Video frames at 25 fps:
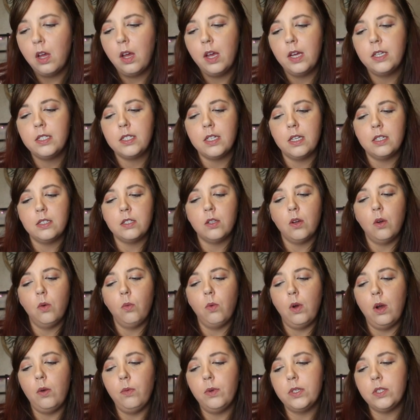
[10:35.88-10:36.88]
it says,
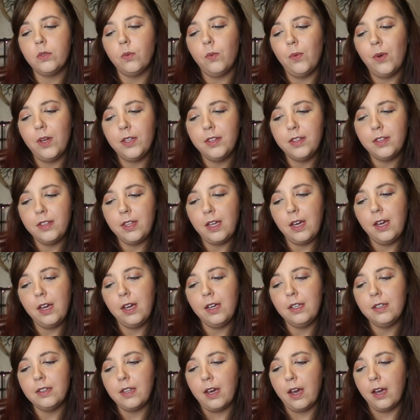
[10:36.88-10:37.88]
what was one
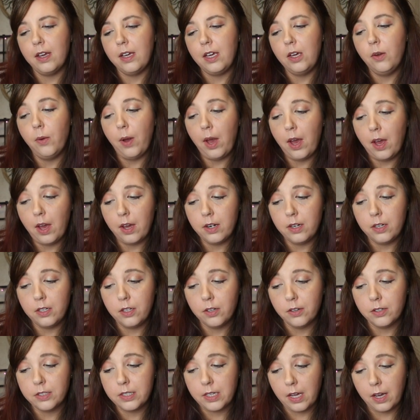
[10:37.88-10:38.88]
thing that you had in
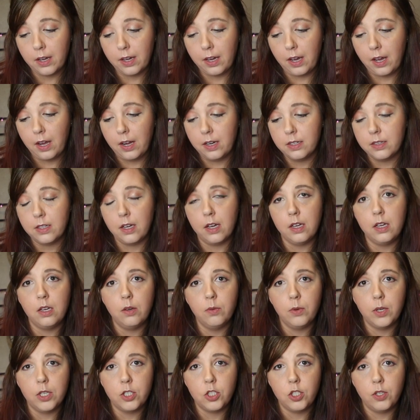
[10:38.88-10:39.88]
your decade that you
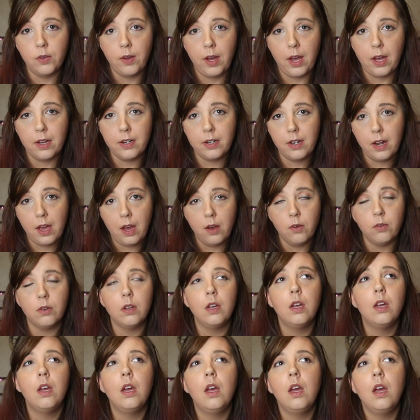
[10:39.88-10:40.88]
wish you had now?
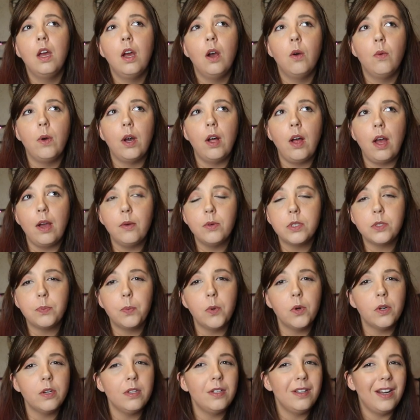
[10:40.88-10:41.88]
Well, I was
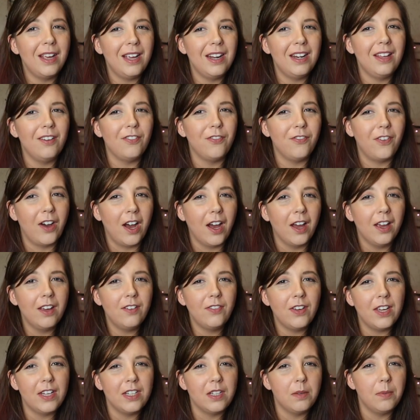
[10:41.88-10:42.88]
born in
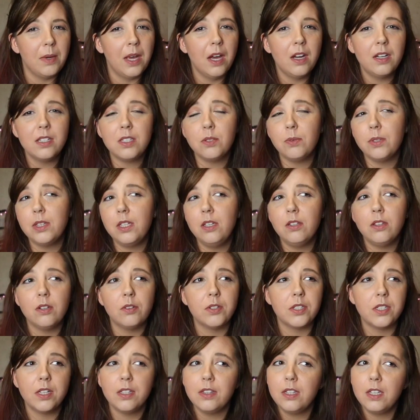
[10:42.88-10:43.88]
85, and to be honest with you, there
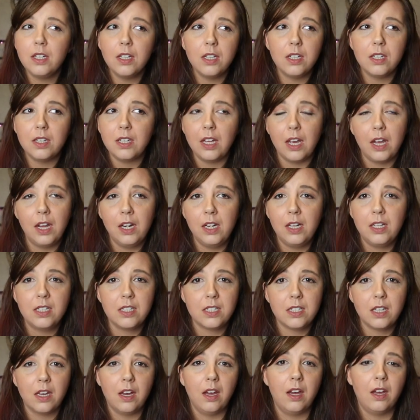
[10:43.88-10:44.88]
was nothing in the
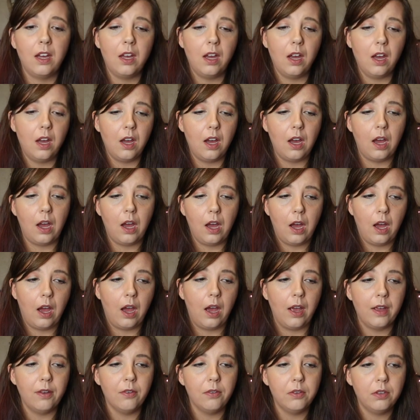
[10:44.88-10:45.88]
80s that
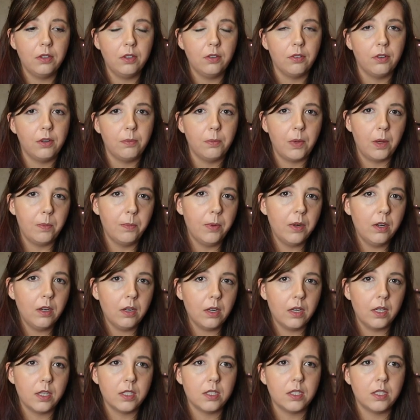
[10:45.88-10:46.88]
I really remember,
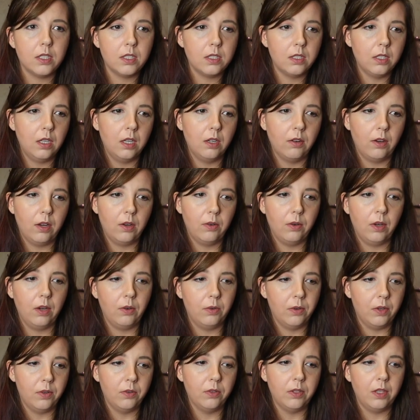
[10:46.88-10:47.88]
because, you know, I
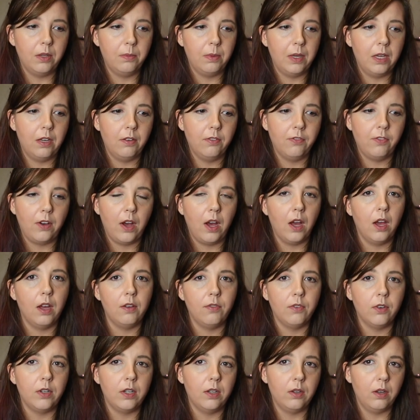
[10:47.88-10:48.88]
would only be
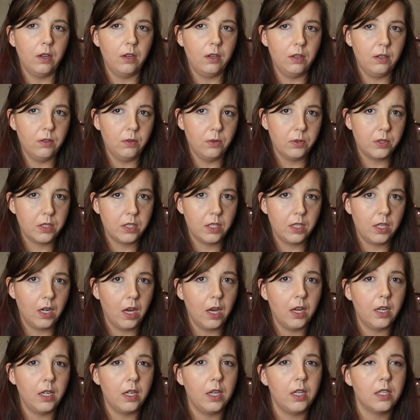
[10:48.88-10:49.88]
5 when it was the
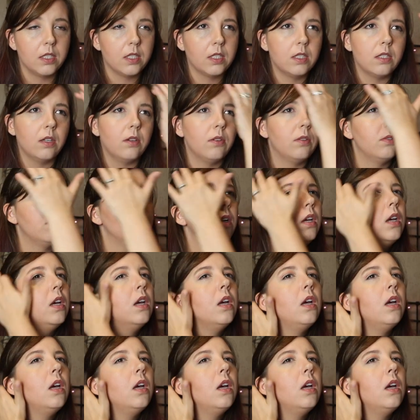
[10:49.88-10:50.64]
90s. So,